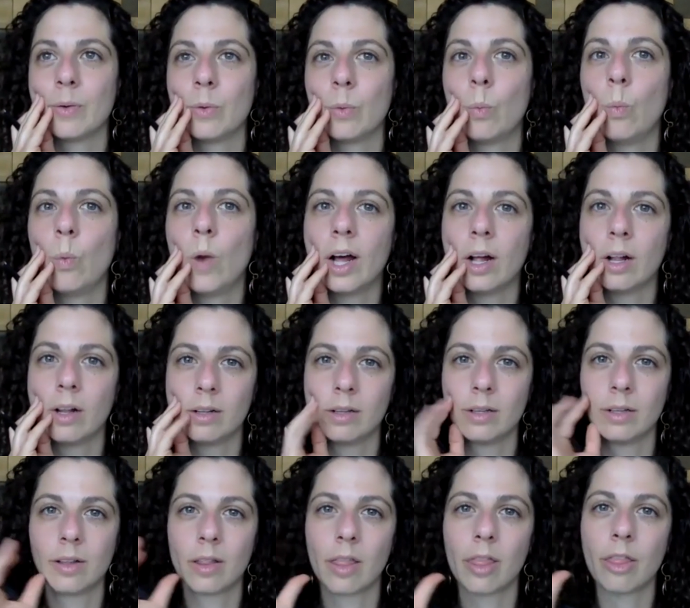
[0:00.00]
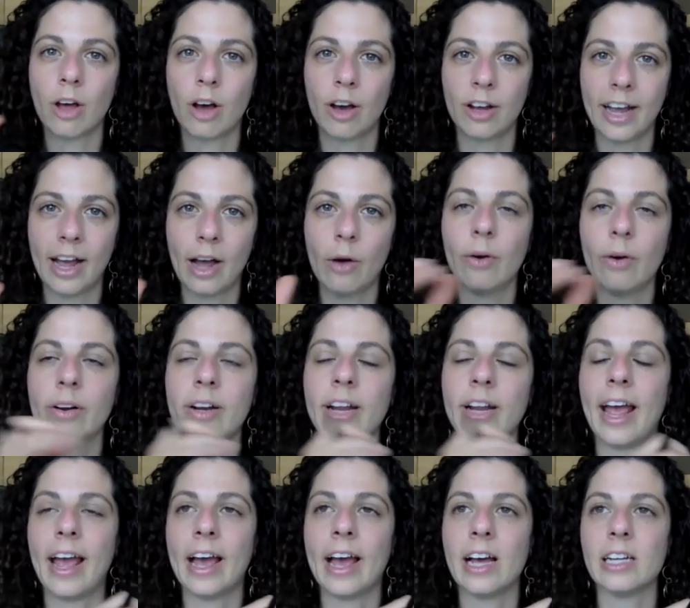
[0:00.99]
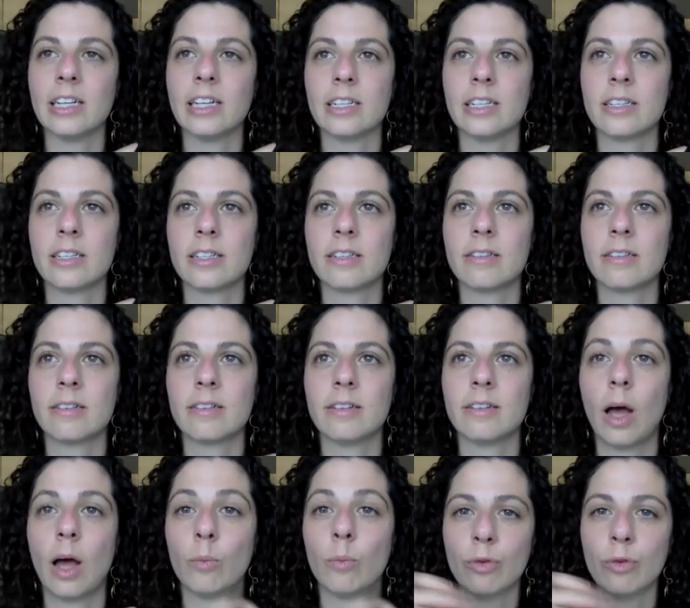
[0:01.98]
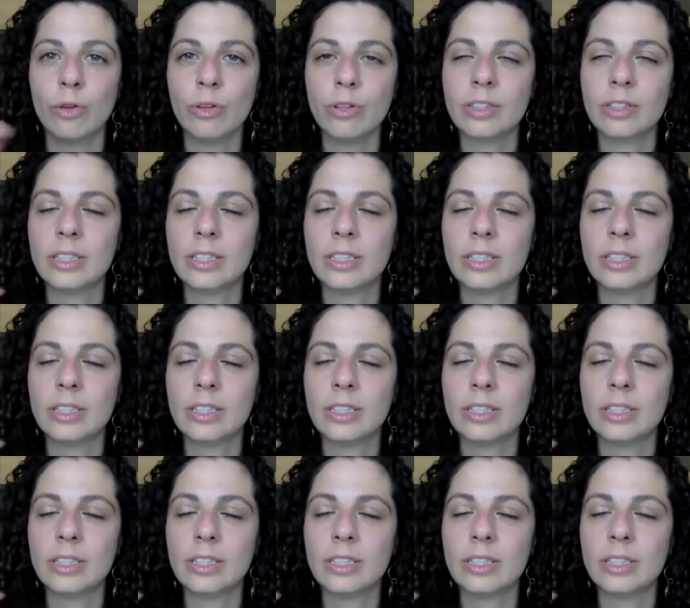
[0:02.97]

well thought out and helpful.